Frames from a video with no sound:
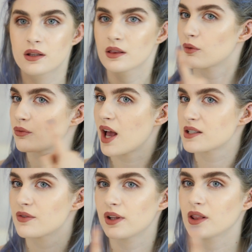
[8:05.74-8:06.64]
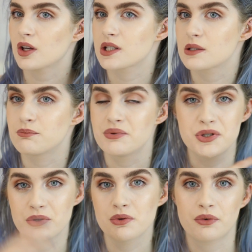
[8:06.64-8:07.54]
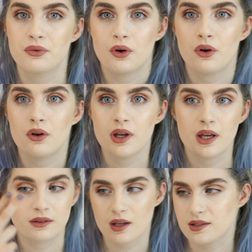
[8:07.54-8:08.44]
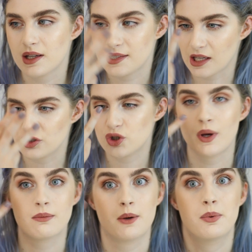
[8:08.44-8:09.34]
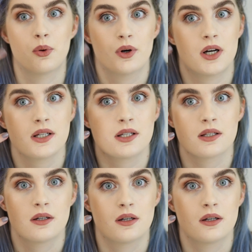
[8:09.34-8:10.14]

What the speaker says: The rest of it looks beautiful. It doesn't accentuate my pores.